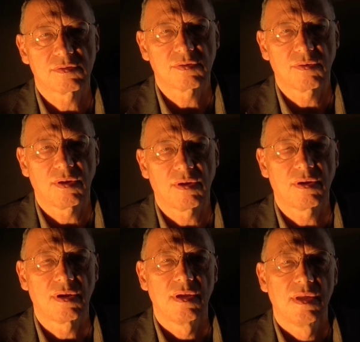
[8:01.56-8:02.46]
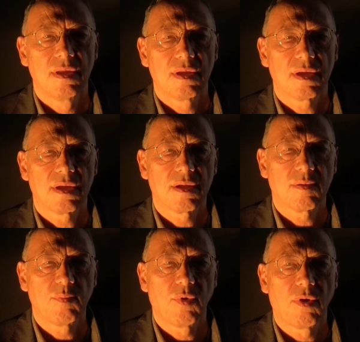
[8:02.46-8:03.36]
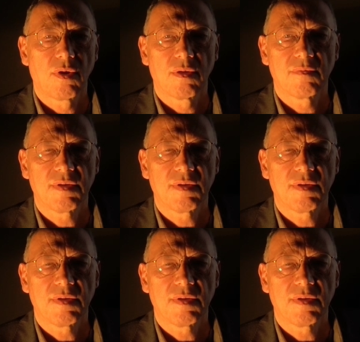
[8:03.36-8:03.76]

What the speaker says: solar ball,